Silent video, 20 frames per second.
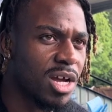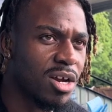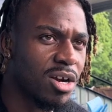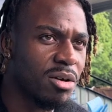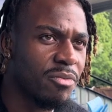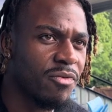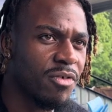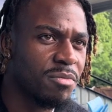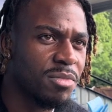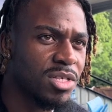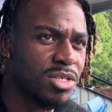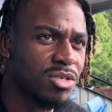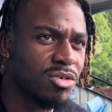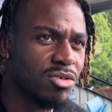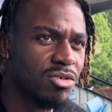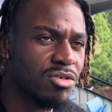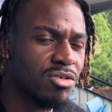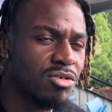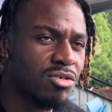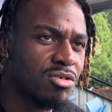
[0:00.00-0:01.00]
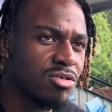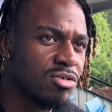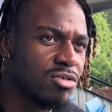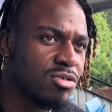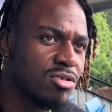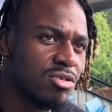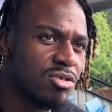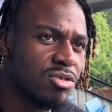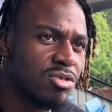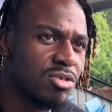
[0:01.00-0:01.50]
club for me to
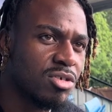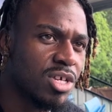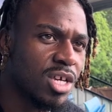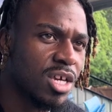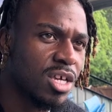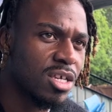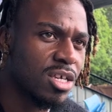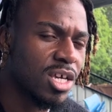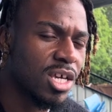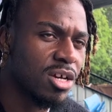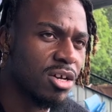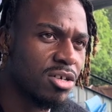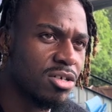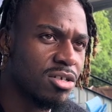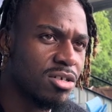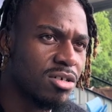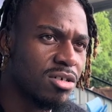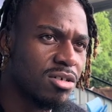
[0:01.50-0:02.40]
kick on.